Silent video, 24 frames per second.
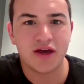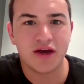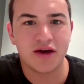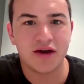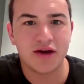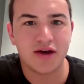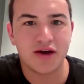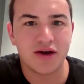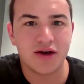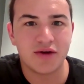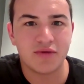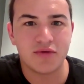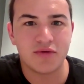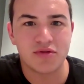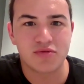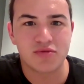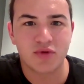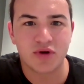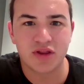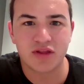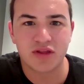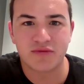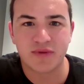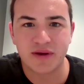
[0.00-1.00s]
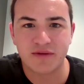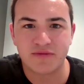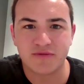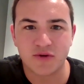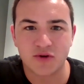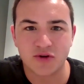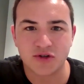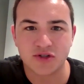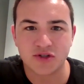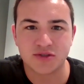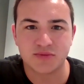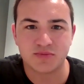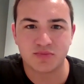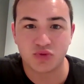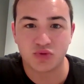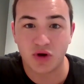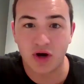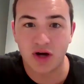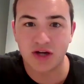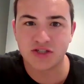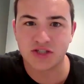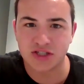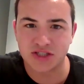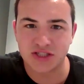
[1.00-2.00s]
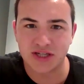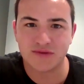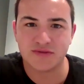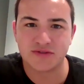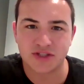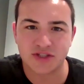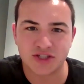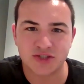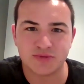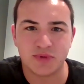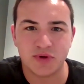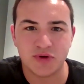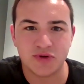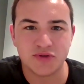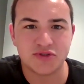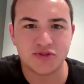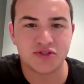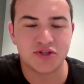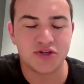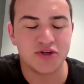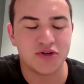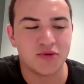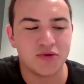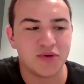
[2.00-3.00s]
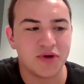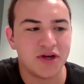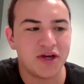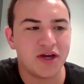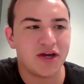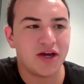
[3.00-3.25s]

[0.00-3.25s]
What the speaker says: Was one of my first projects I was exposed to.